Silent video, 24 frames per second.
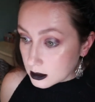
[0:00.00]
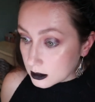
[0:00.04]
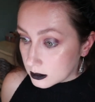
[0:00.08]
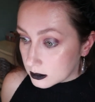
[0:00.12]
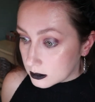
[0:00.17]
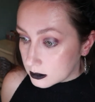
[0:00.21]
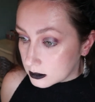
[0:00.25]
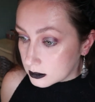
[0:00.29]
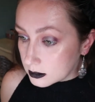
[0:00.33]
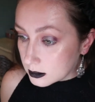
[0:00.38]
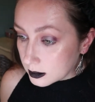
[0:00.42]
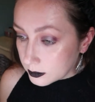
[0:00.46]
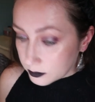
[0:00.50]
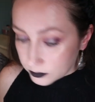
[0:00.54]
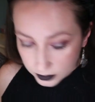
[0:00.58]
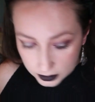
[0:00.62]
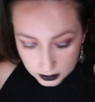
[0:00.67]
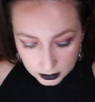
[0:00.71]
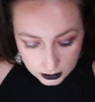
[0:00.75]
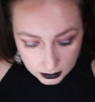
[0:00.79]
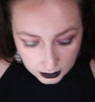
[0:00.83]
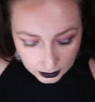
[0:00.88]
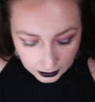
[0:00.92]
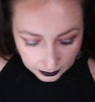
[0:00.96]
so I'm
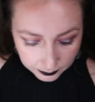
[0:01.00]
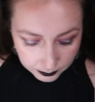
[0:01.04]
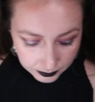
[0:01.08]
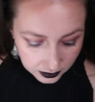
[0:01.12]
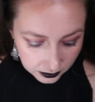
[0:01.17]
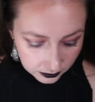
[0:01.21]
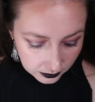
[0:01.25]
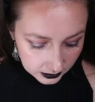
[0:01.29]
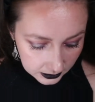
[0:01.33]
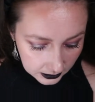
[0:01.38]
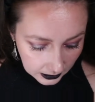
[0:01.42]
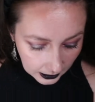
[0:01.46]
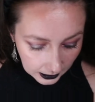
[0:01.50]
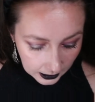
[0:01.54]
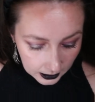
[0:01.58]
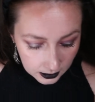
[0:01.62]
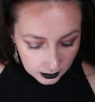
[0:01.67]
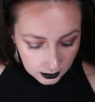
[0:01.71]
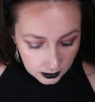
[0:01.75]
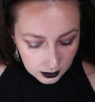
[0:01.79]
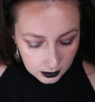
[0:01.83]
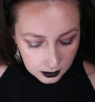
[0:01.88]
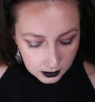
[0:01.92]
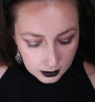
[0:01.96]
really happy with that.
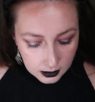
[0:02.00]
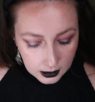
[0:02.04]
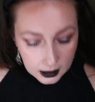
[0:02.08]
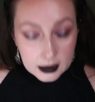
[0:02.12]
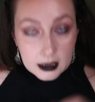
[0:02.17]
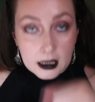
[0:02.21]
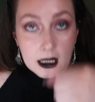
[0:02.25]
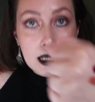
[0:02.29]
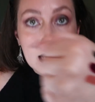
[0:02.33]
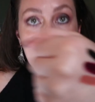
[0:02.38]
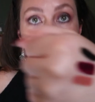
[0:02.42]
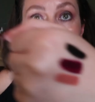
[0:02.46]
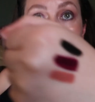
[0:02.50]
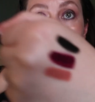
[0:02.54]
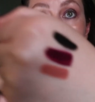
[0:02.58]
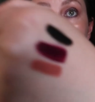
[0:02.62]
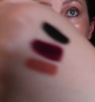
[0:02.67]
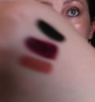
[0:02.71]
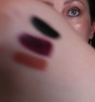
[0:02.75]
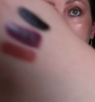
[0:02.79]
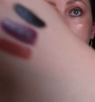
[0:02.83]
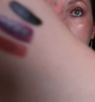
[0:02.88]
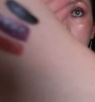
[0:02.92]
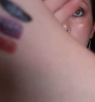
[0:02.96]
And yeah,
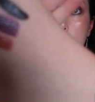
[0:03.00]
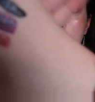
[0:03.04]
look, the